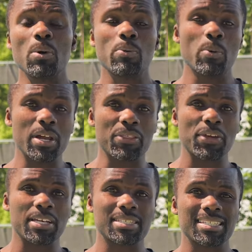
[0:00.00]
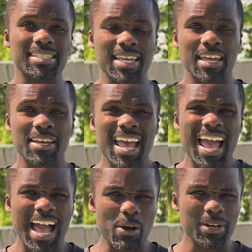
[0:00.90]
what we want to think is instead,
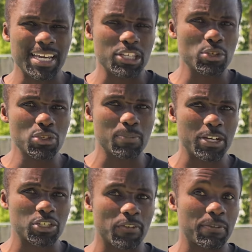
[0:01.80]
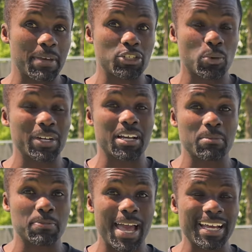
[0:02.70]
how can I use my serve to make sure when it
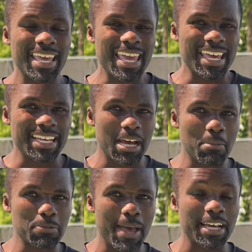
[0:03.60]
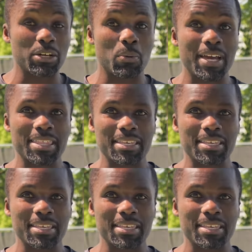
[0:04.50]
comes back in a way